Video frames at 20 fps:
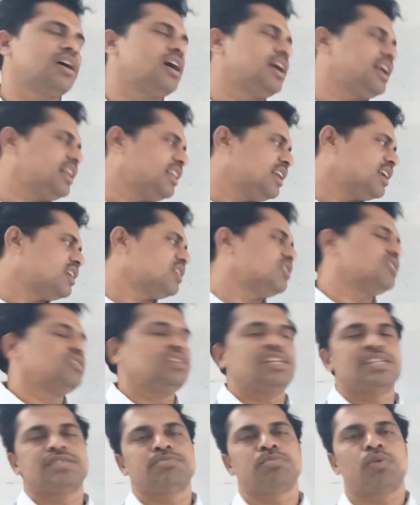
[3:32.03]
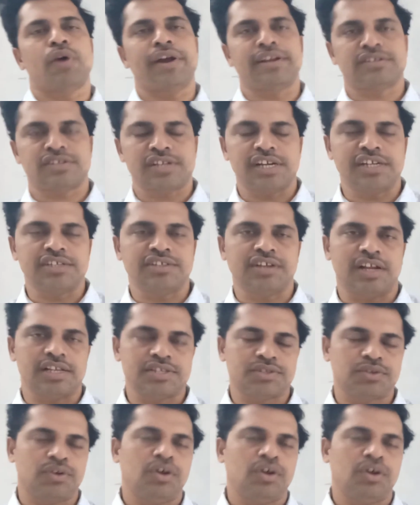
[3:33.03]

in that this postulate is also.